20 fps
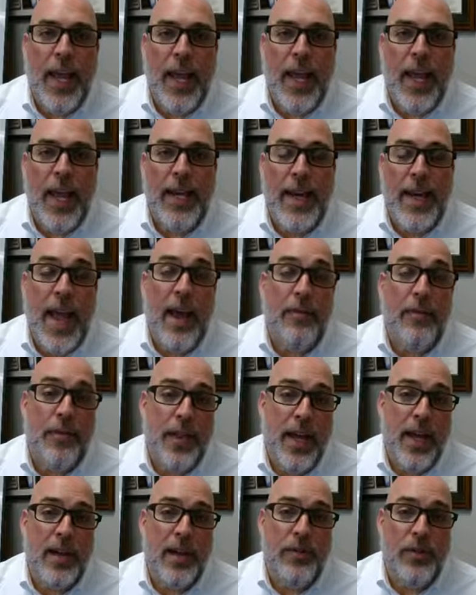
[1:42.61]
and half
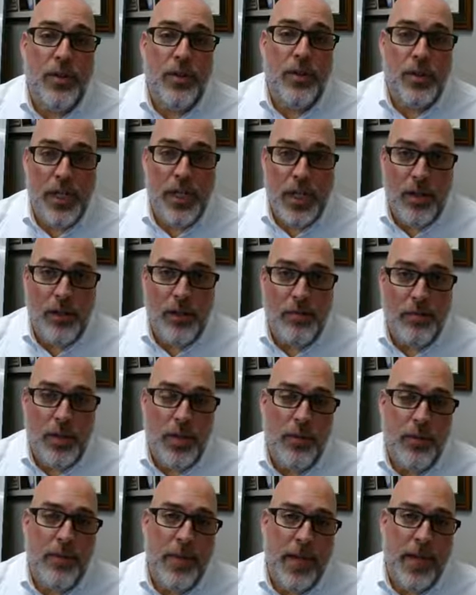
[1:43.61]
of that if you're single.
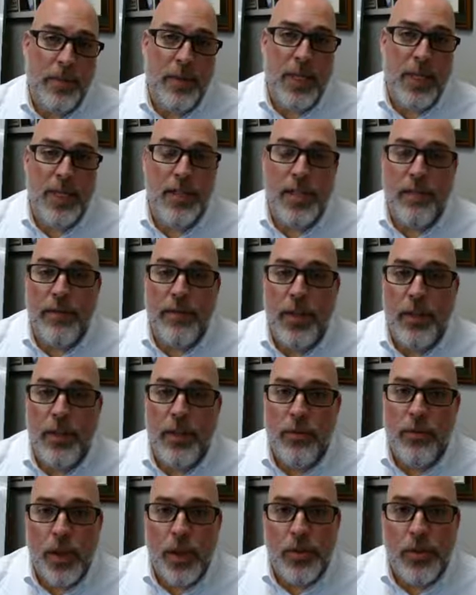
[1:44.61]
So family is
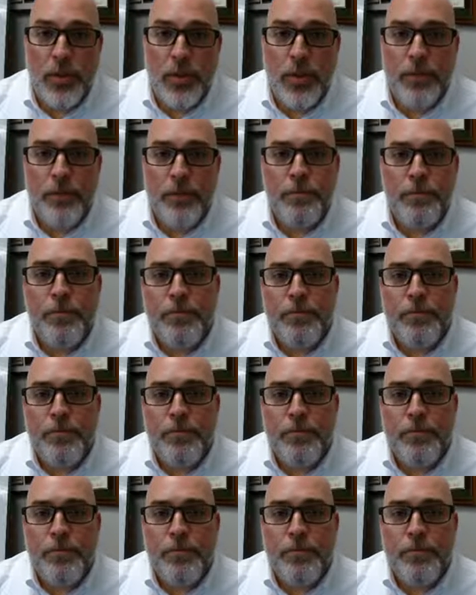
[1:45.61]
$7,300.